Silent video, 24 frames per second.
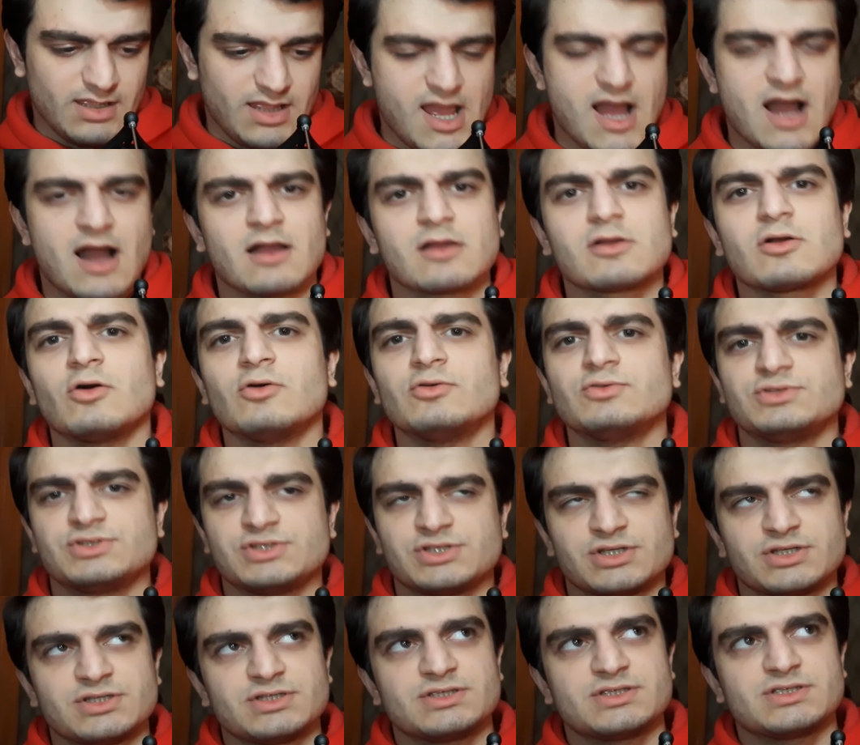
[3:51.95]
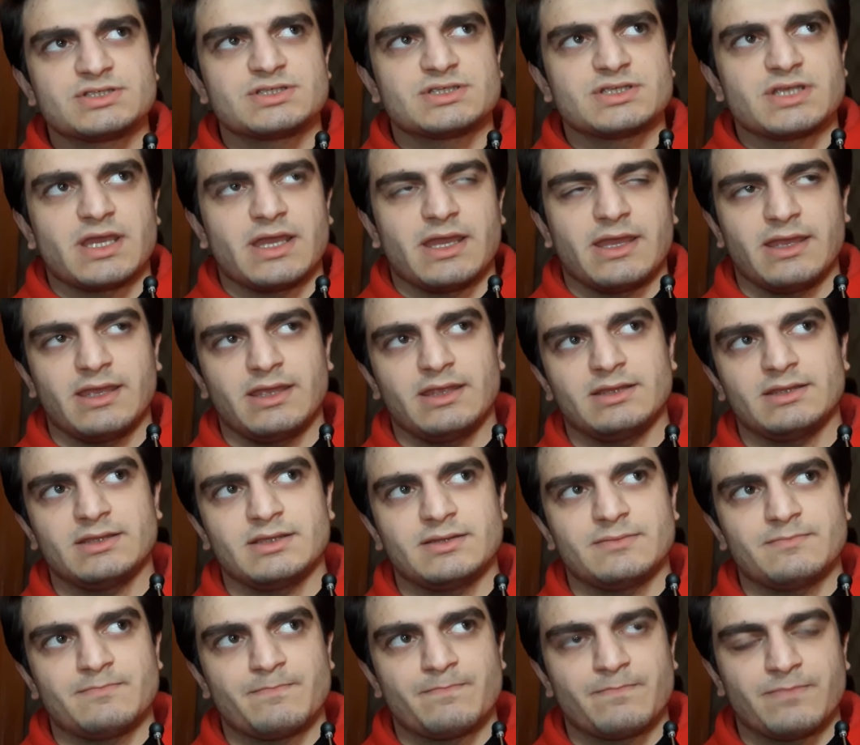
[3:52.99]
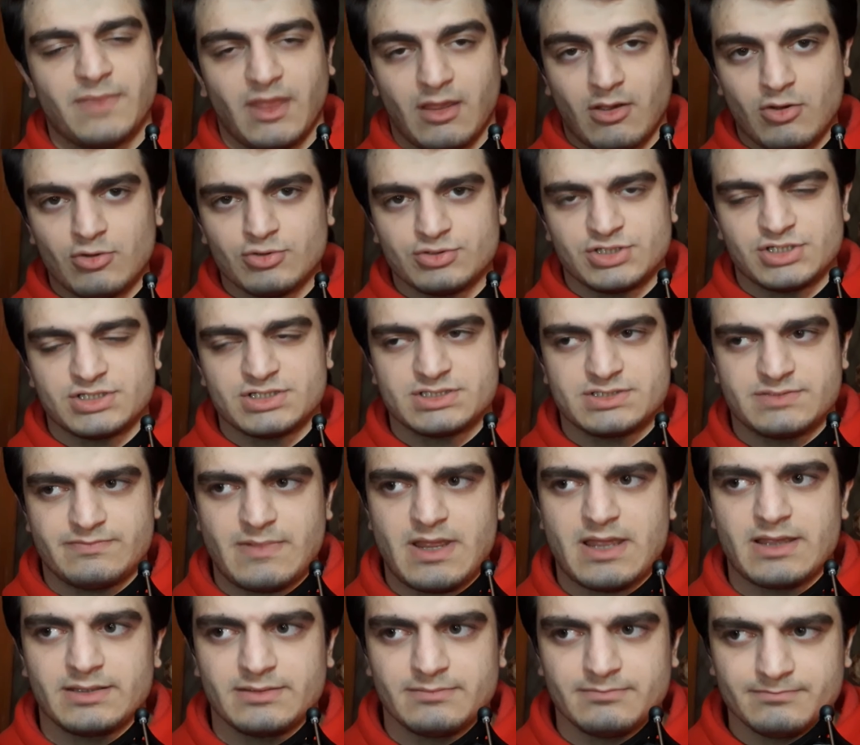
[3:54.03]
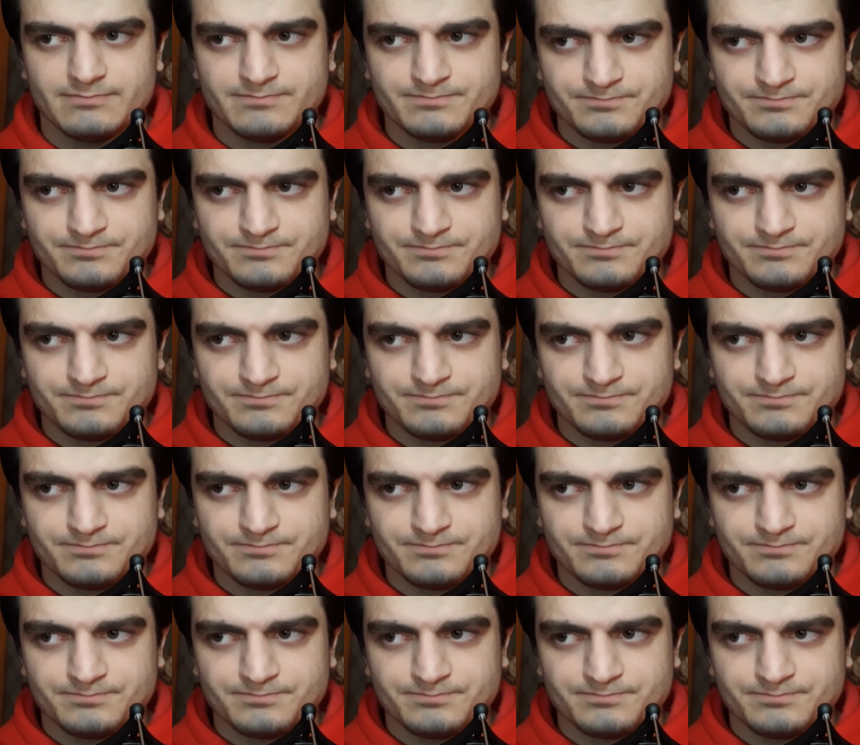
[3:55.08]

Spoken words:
unconscious and the conscious mind,